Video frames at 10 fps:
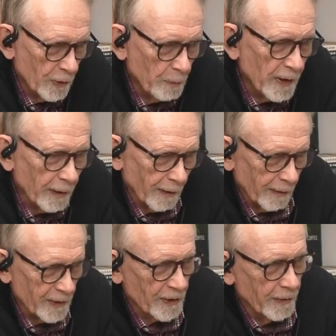
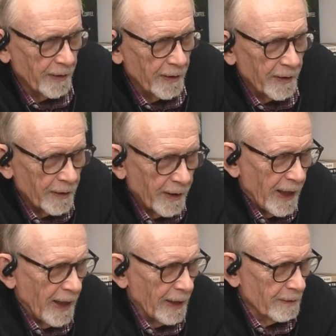mills,
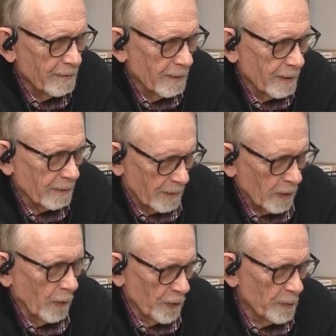and
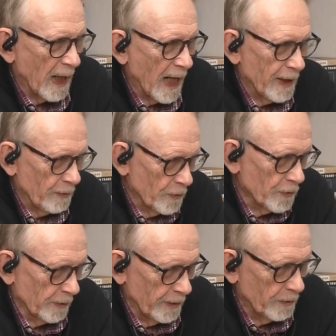close by
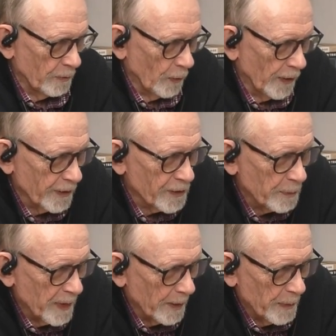usually to where it's
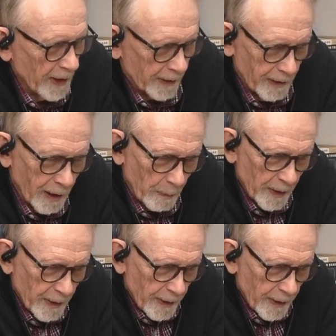been picked up.